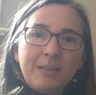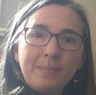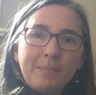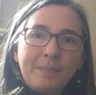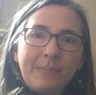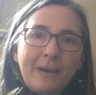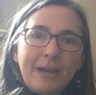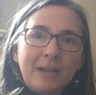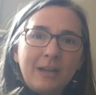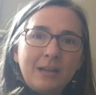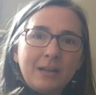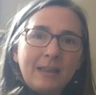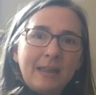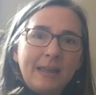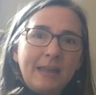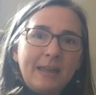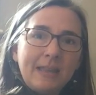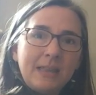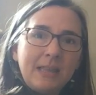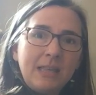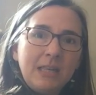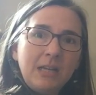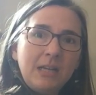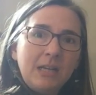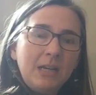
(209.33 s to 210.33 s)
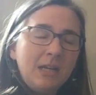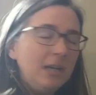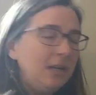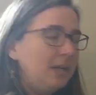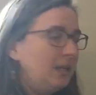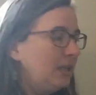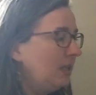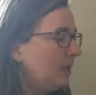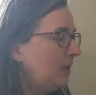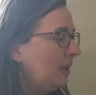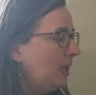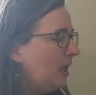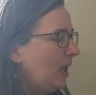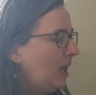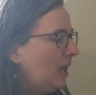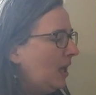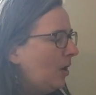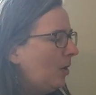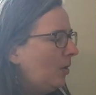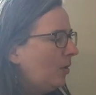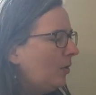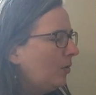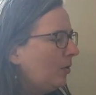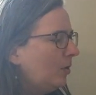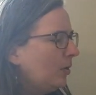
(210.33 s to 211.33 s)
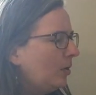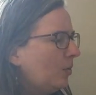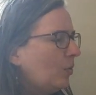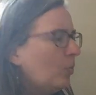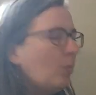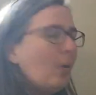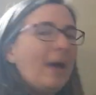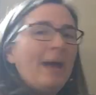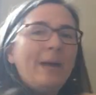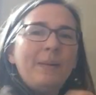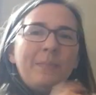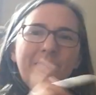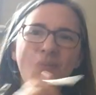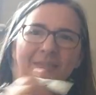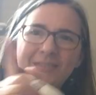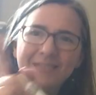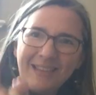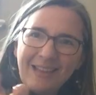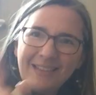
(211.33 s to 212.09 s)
spider legs here, or webs,